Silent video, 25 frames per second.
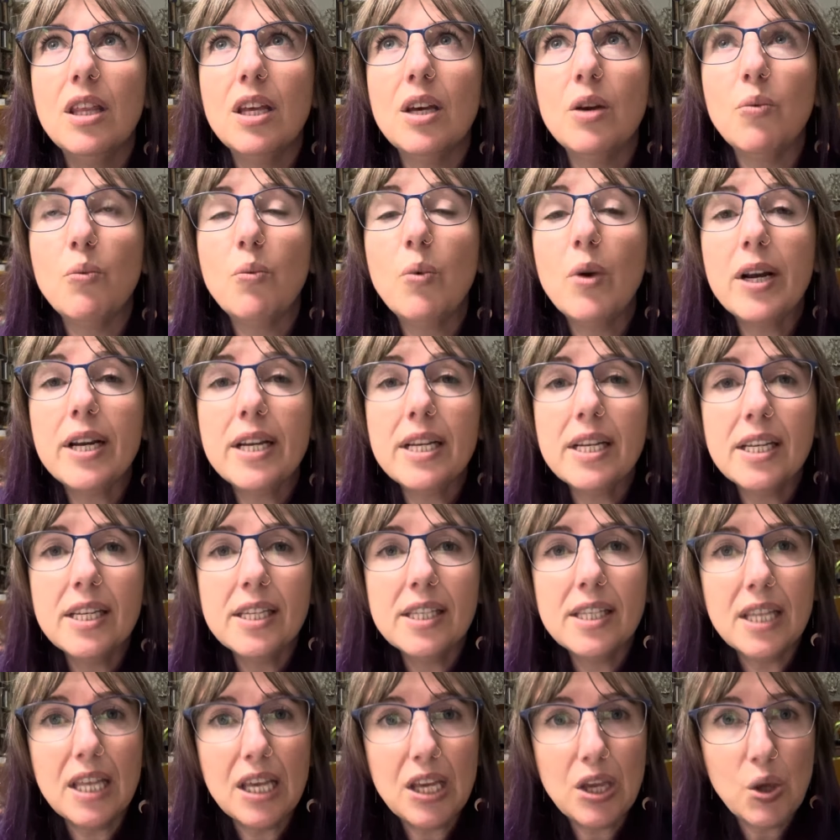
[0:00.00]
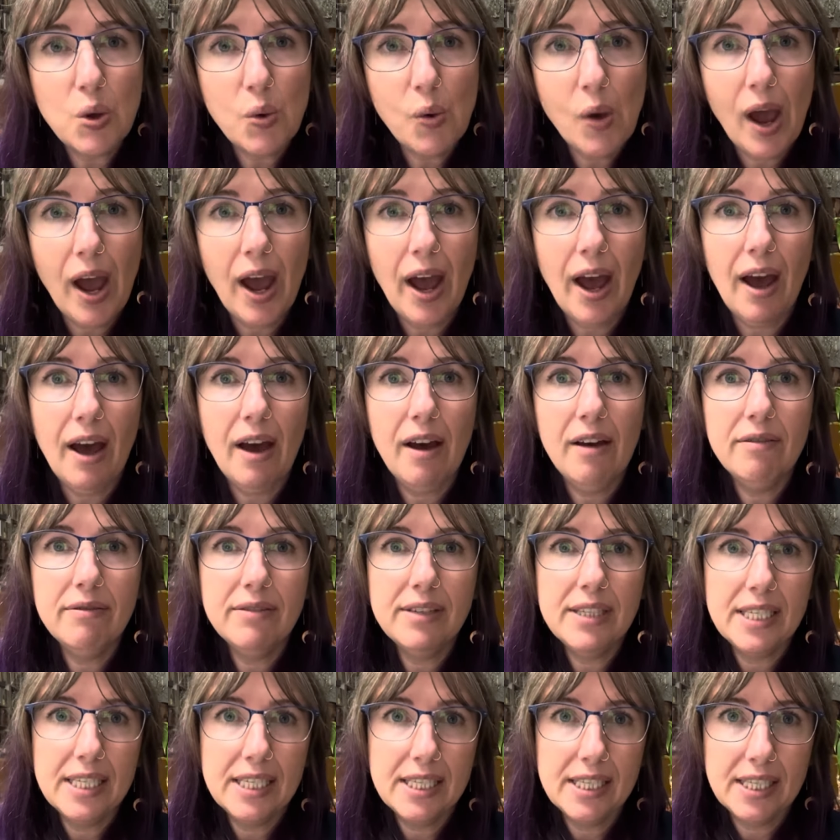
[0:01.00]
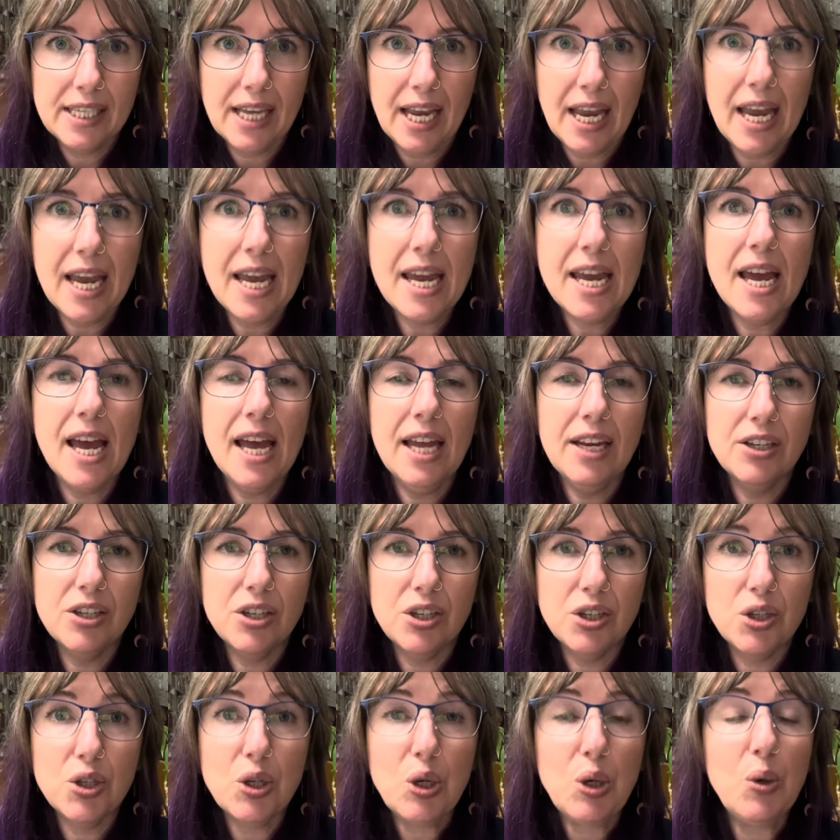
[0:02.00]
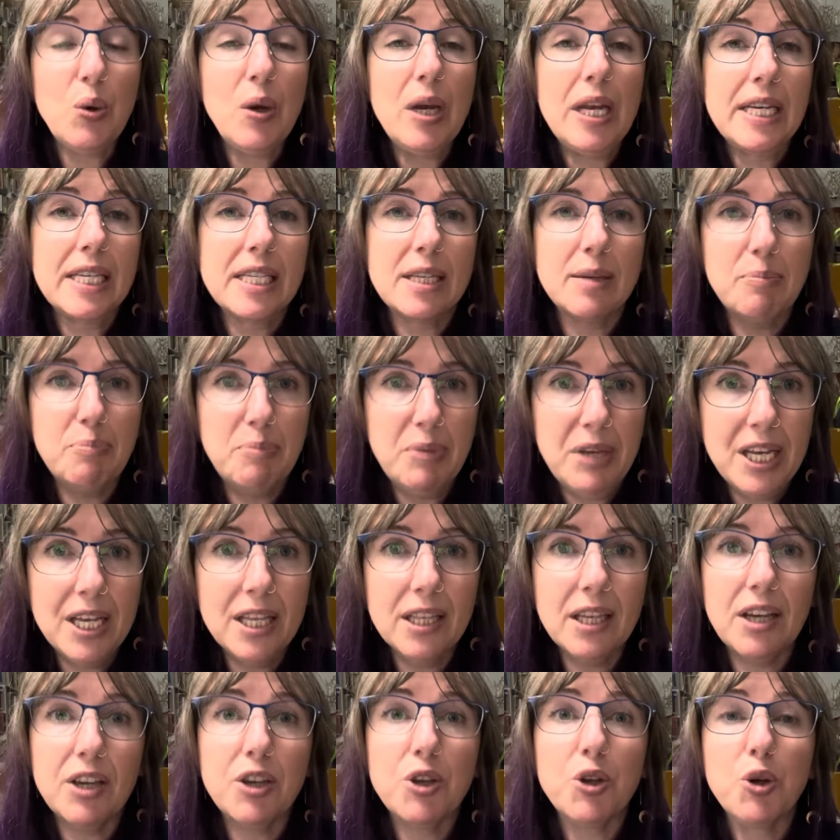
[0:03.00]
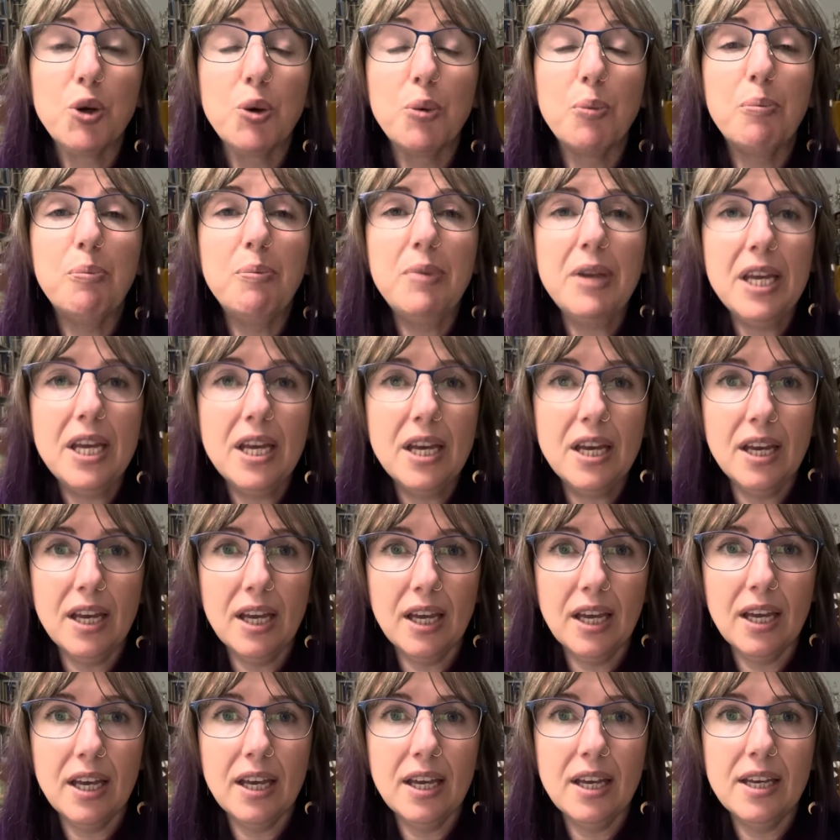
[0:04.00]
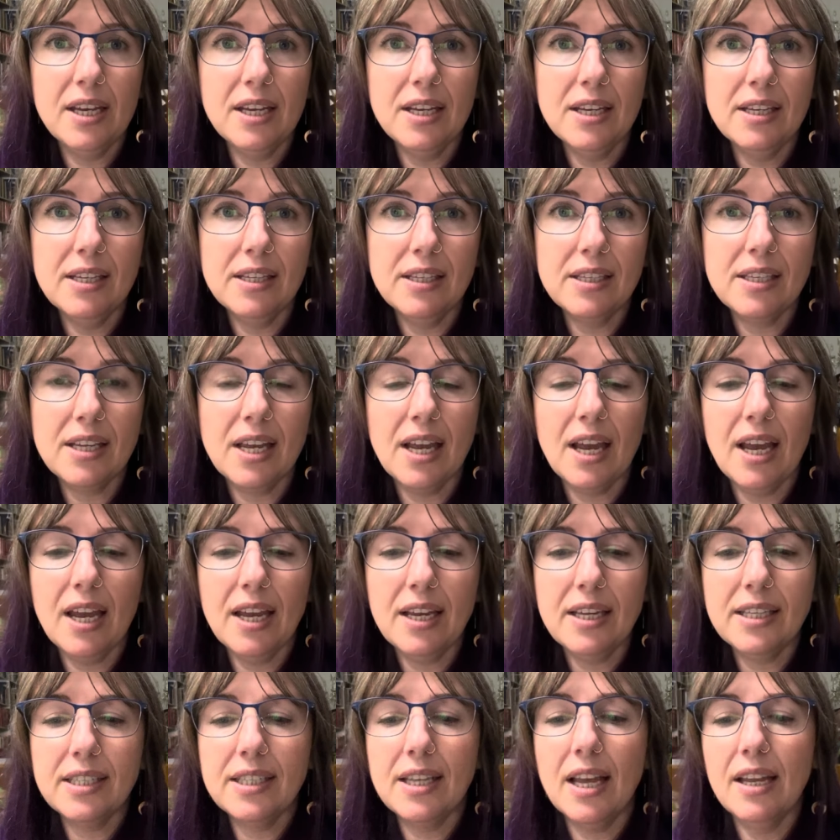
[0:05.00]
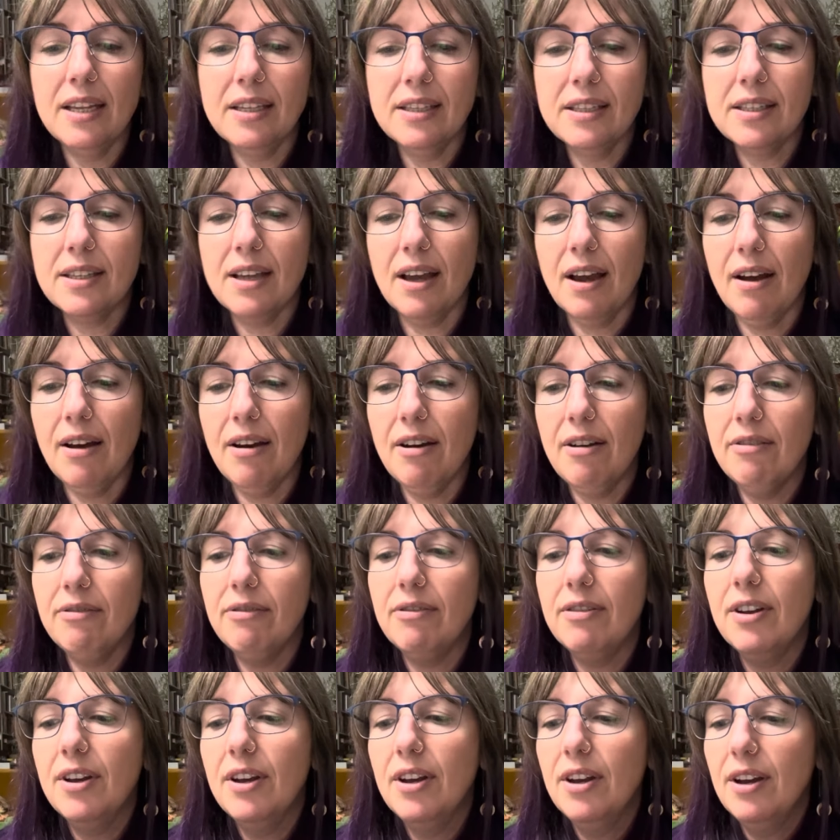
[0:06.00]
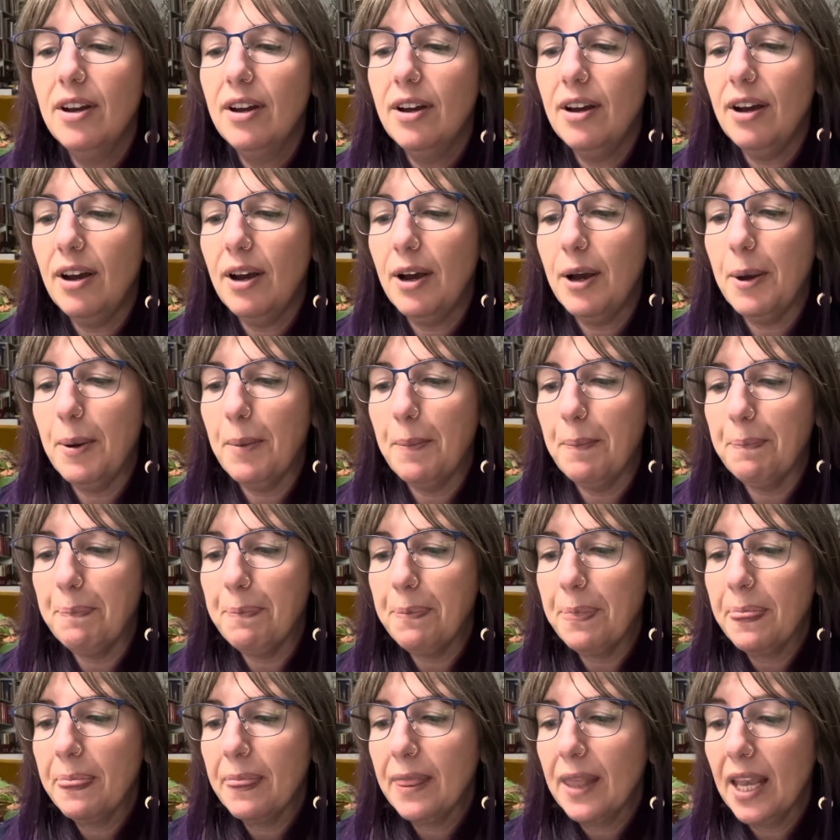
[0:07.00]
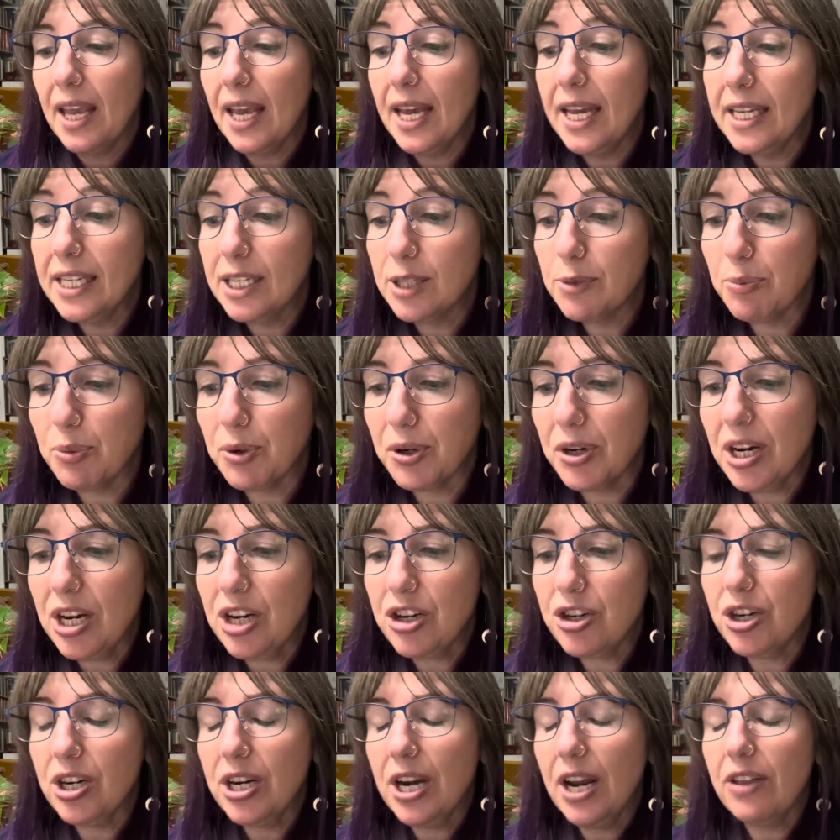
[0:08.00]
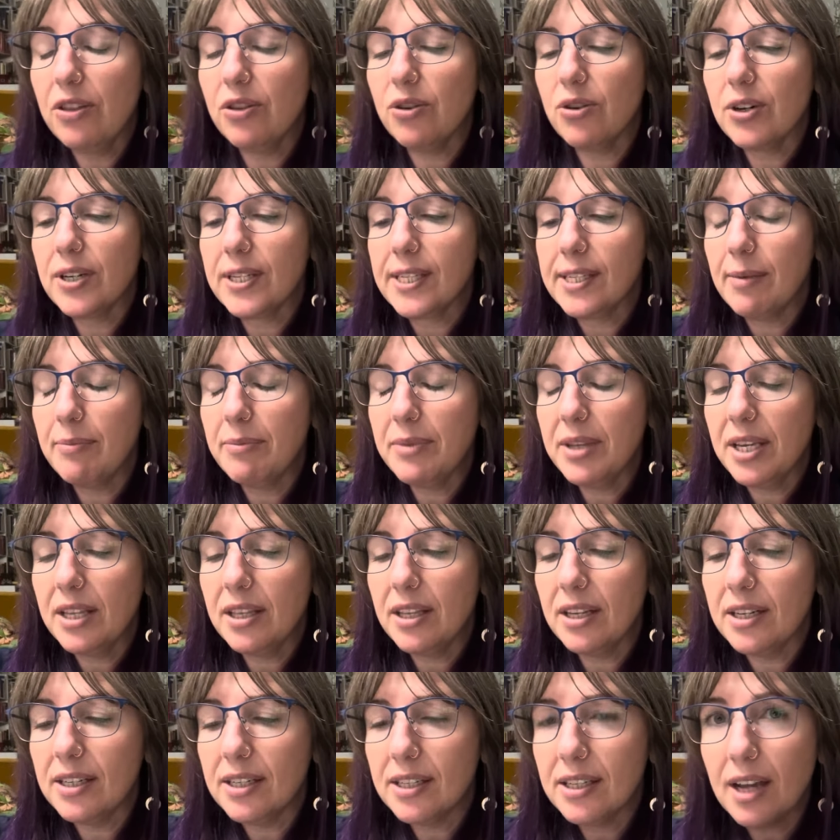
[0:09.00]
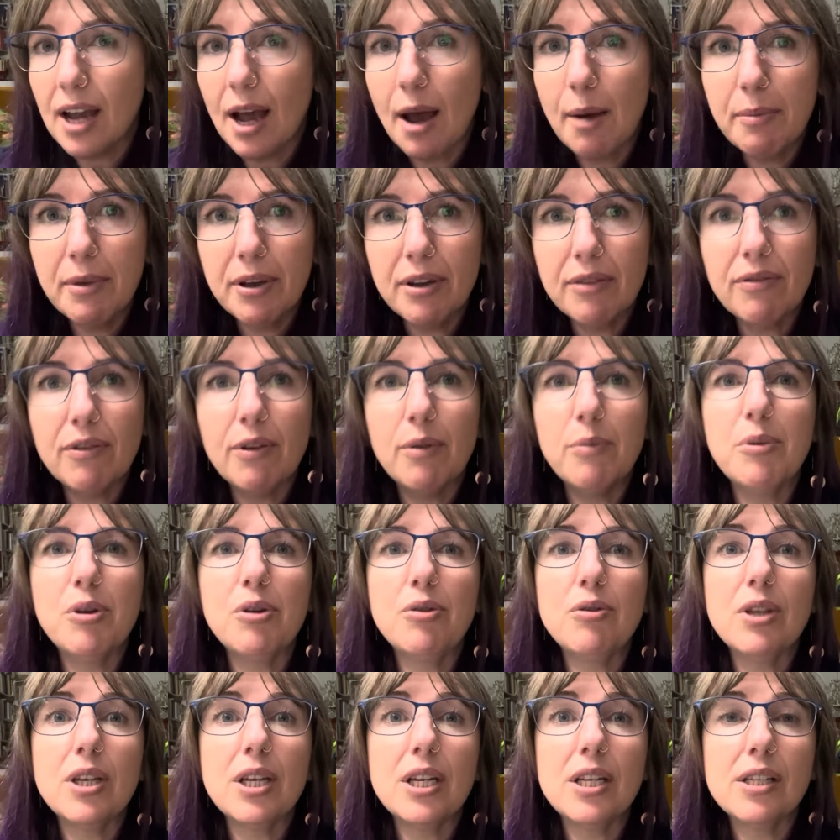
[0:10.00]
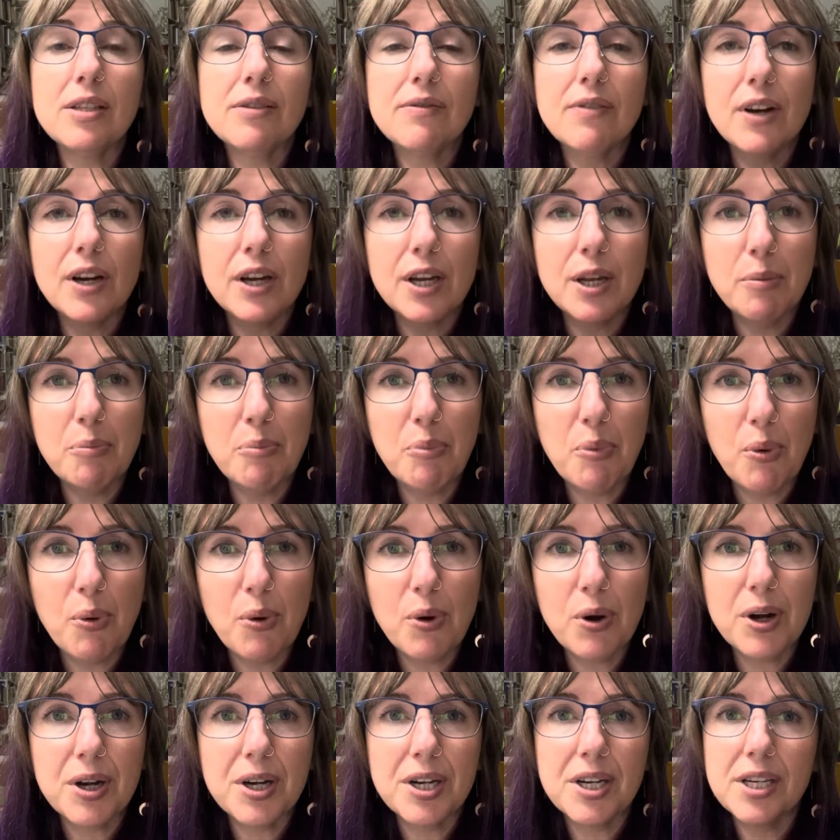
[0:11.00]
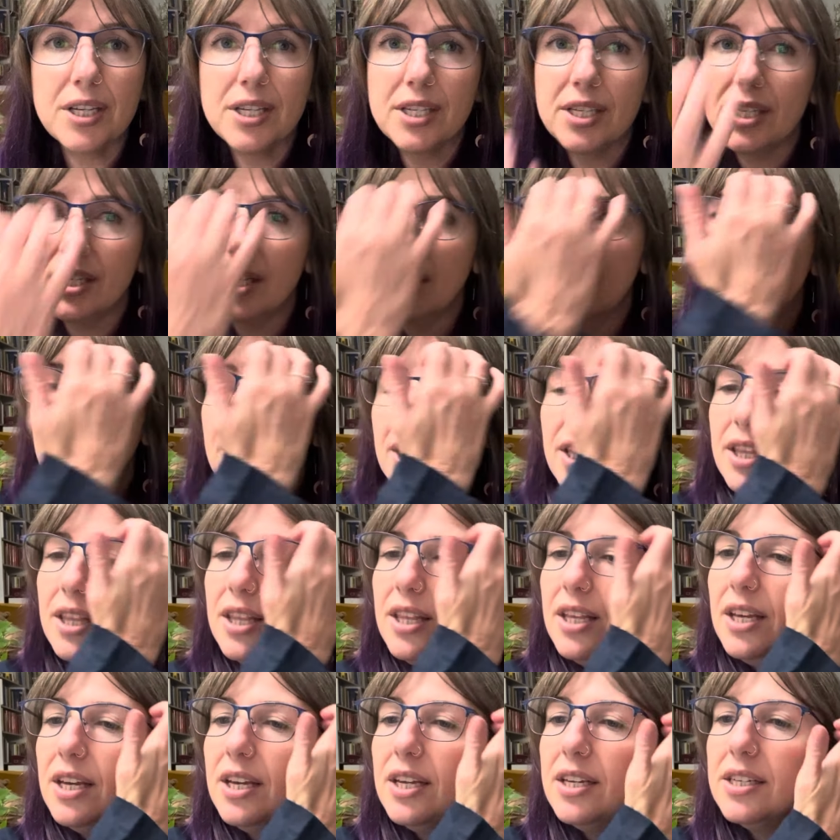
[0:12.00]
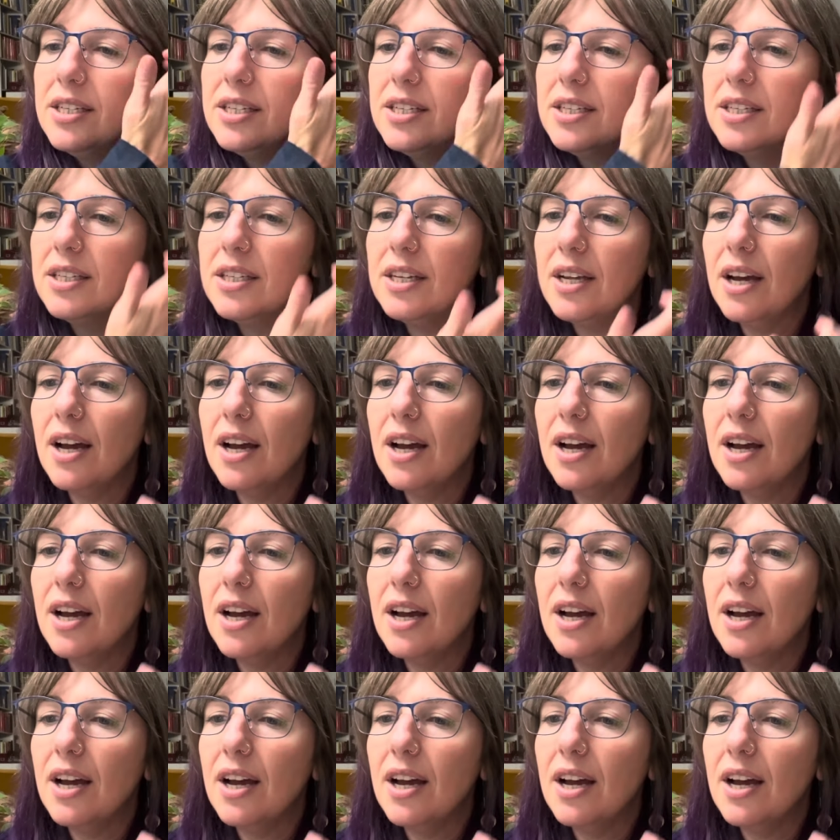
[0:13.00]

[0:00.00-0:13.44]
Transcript: what it is that you have to say and to do and to be, like, your being is a sense of inspiration, and there is something that is coming from you that is very important, that